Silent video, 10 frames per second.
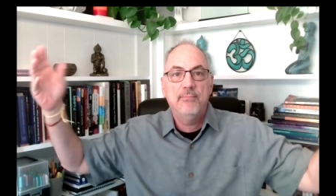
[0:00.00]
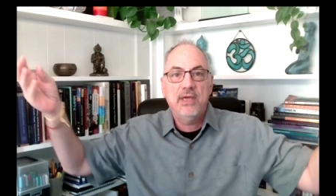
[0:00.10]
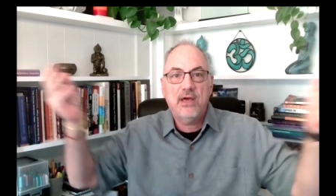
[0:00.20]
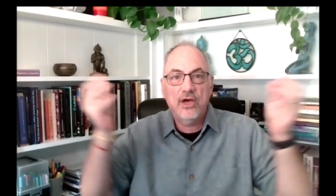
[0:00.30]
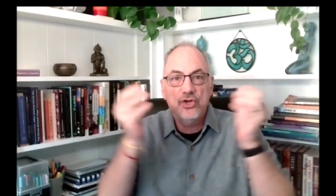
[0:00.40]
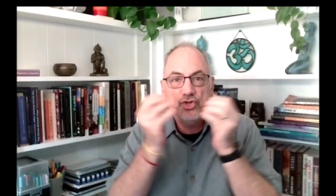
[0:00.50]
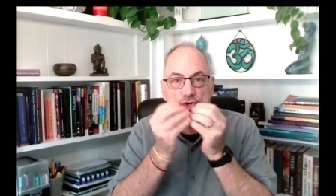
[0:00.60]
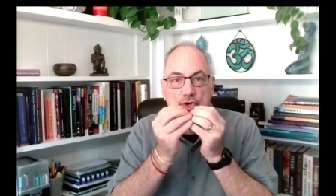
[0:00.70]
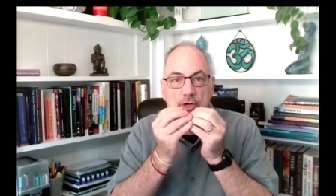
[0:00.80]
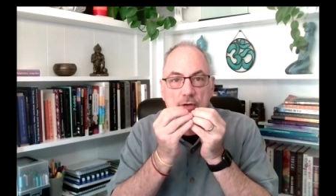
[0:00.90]

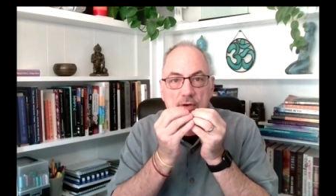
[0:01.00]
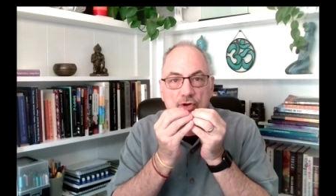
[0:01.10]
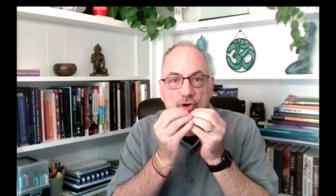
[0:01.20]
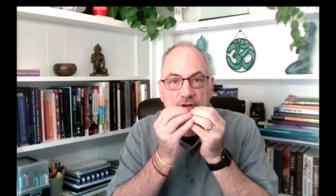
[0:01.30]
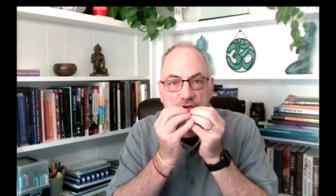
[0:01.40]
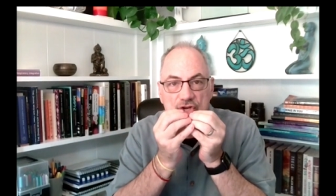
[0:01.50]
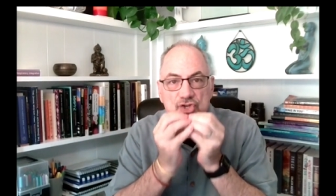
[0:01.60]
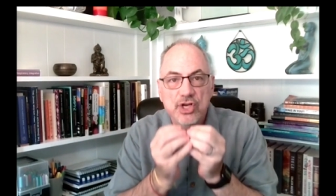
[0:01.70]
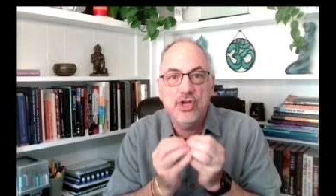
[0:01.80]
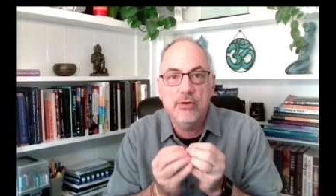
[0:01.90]
because you're you're
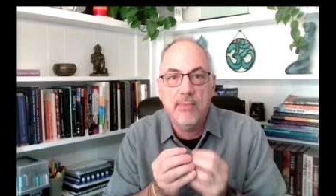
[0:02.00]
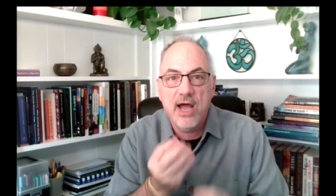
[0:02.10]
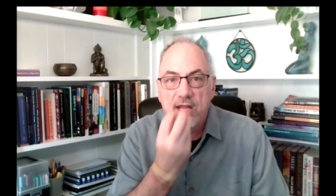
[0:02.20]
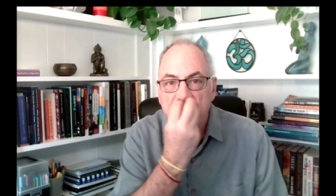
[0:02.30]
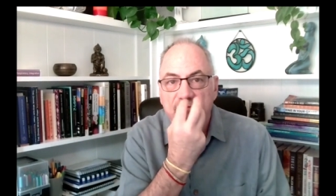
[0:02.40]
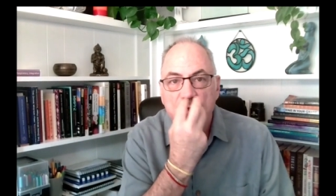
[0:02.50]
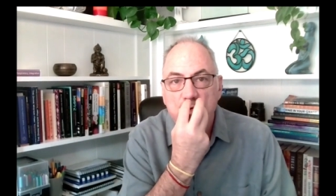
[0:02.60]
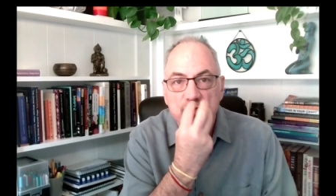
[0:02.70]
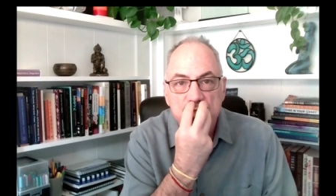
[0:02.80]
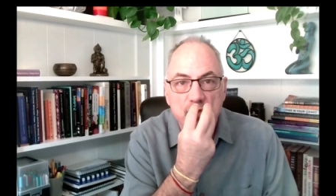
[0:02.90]
conditioning your mind to
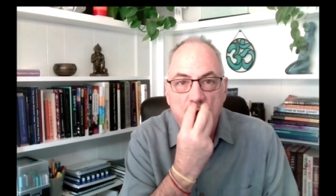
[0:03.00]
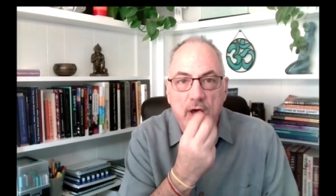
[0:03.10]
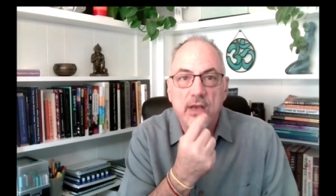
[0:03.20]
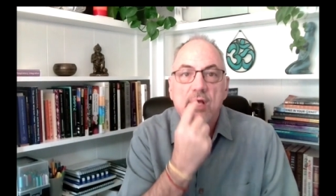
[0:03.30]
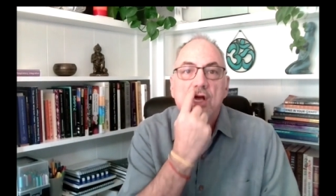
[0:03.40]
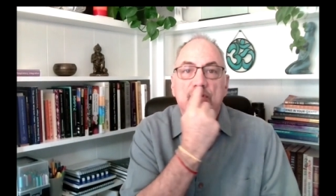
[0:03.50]
focus on